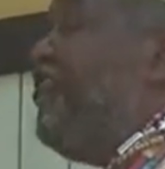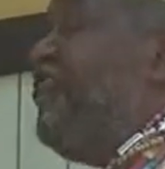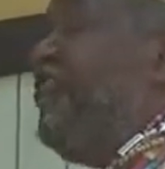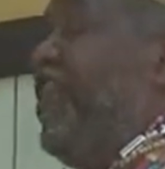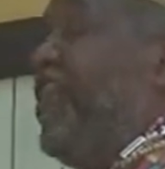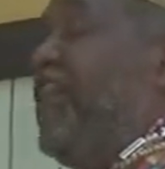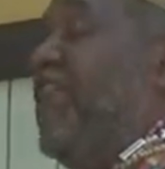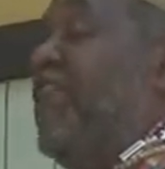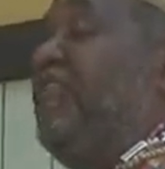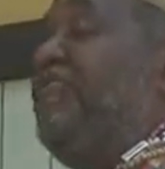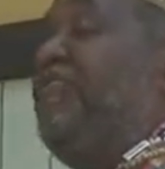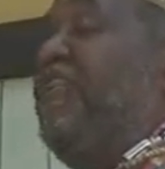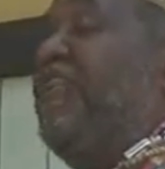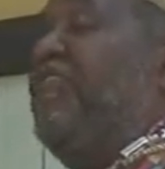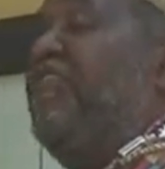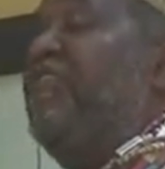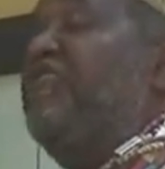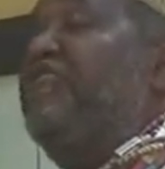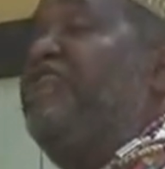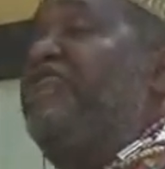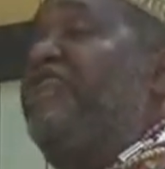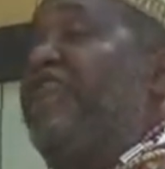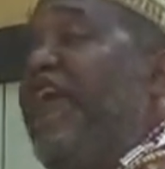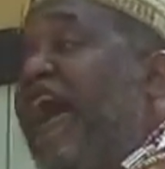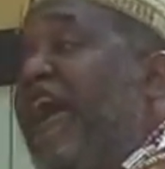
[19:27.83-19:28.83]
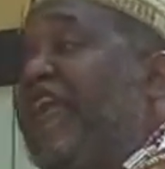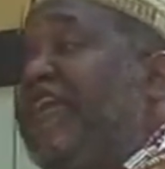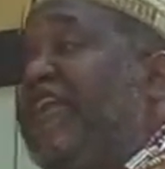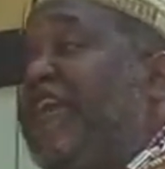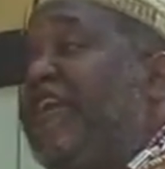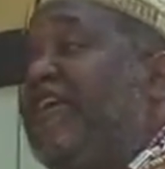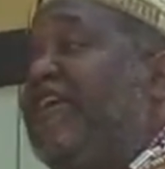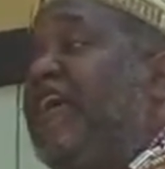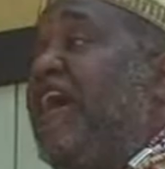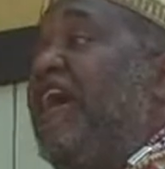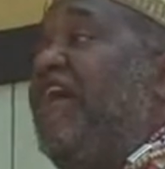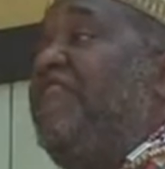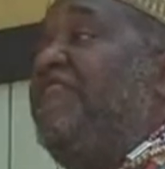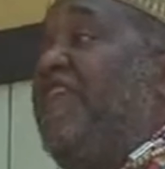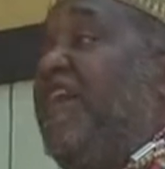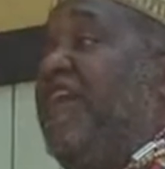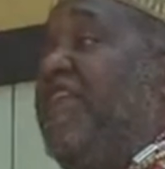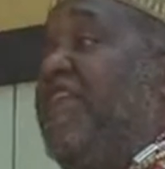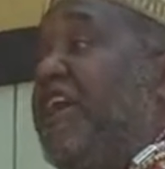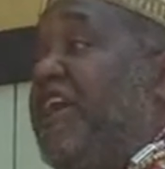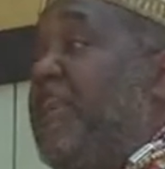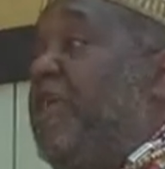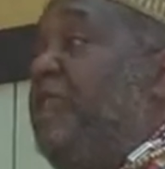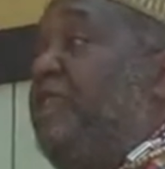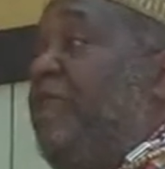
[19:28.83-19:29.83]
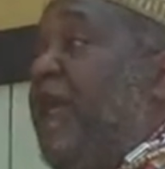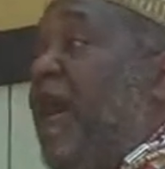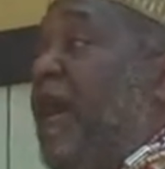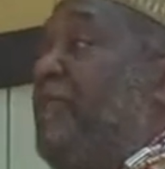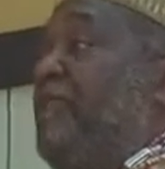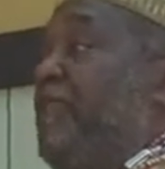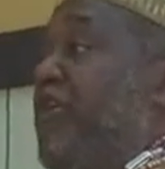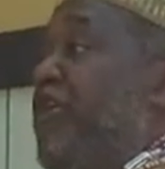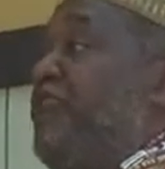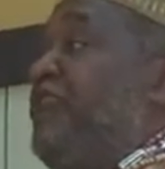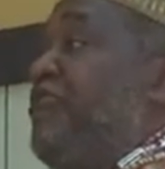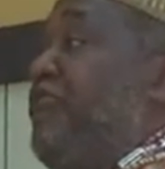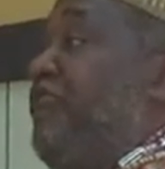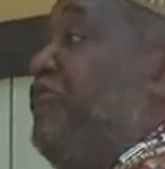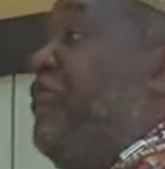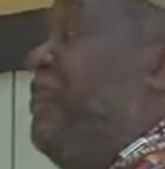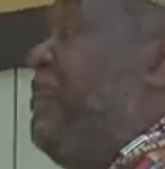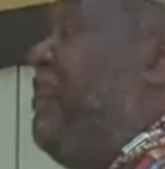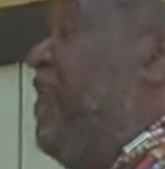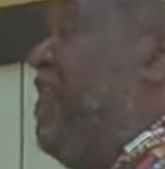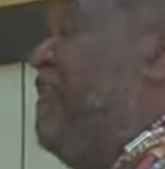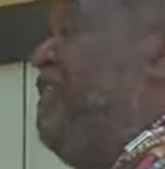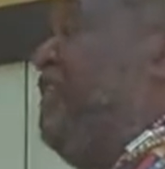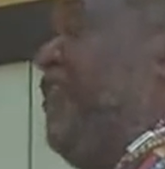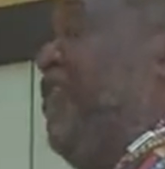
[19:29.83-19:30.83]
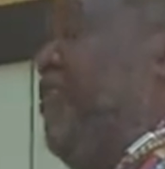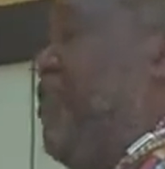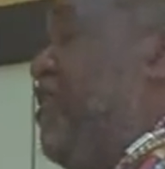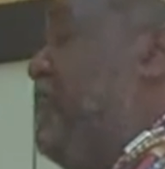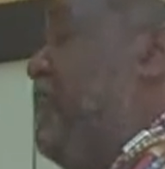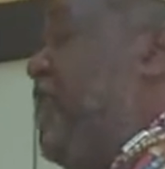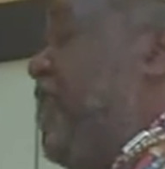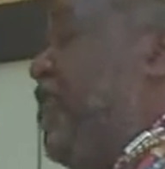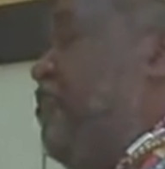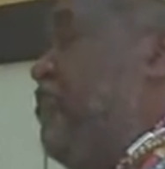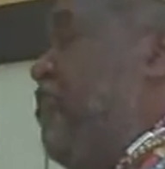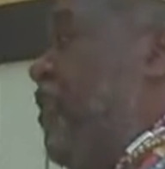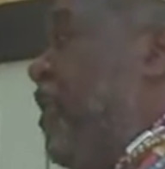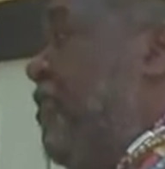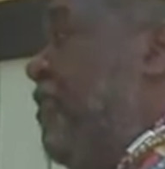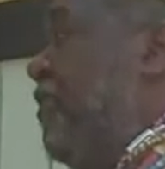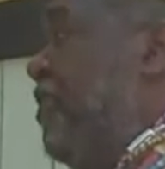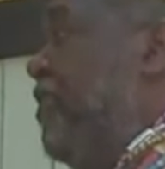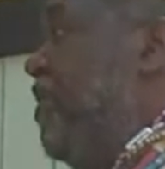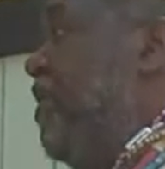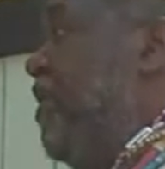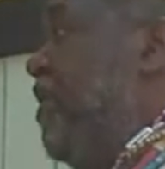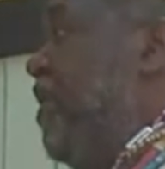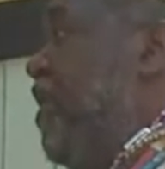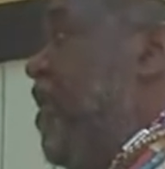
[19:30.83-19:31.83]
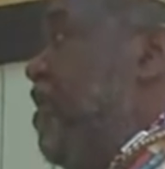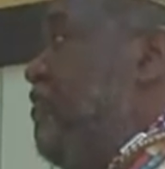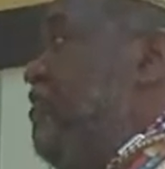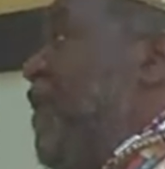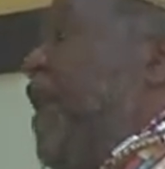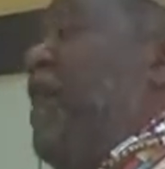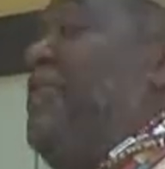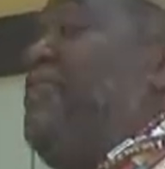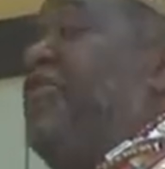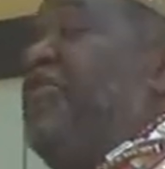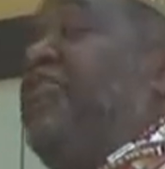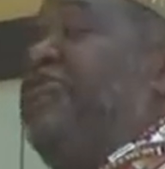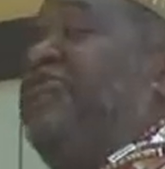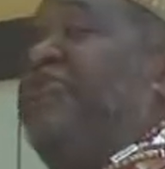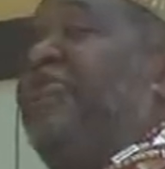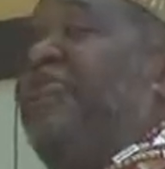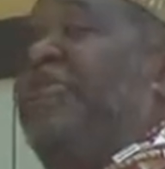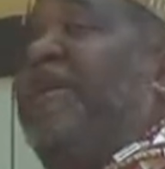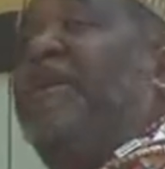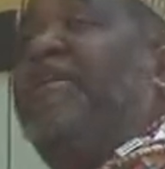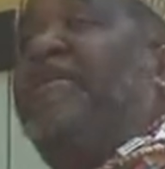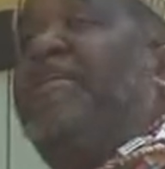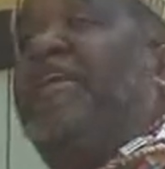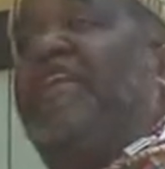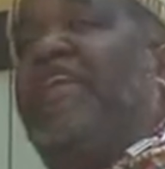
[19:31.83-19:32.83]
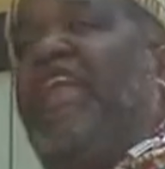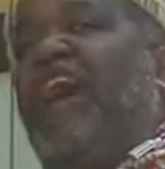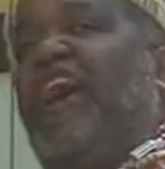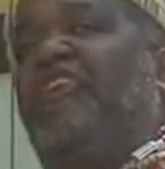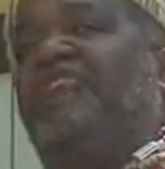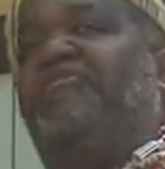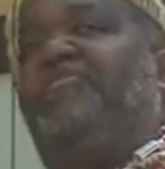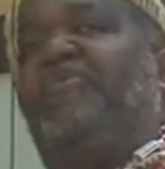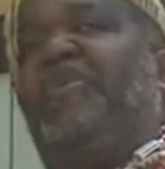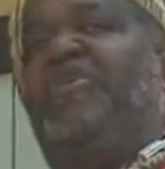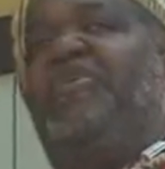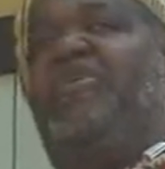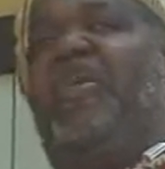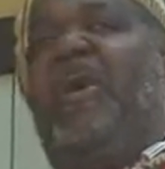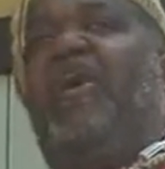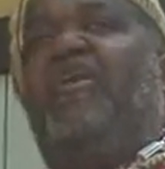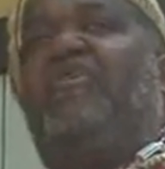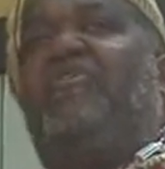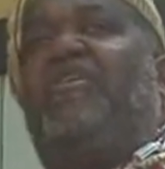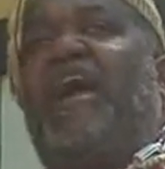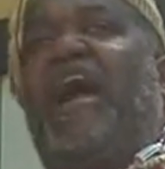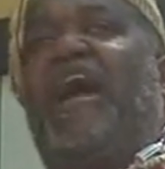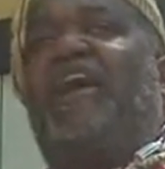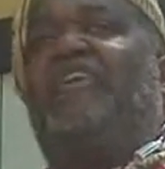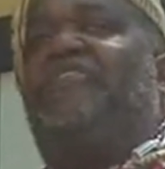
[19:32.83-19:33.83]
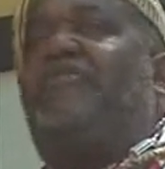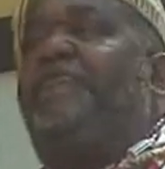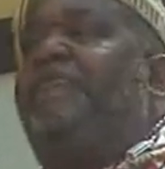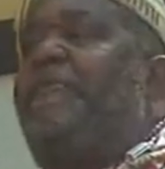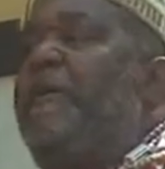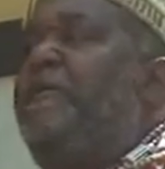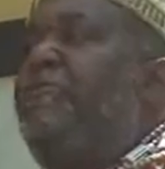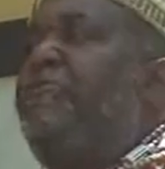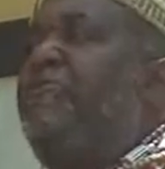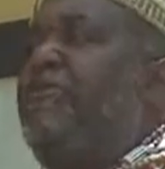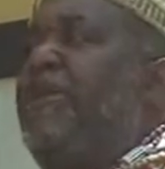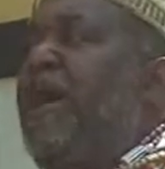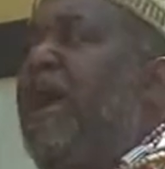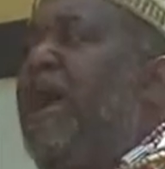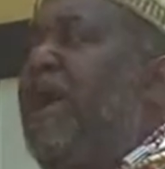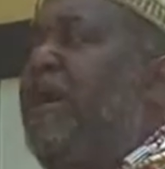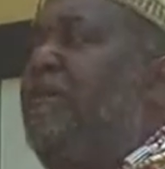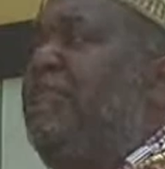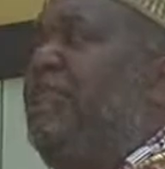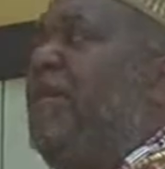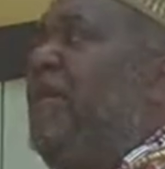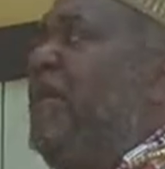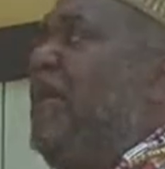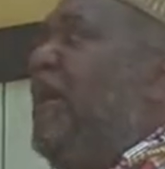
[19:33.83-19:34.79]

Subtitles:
this thing, and if he couldn't find it, then he, the prime minister, would be in very big trouble. Prime minister made an announcement, and all kinds of people came,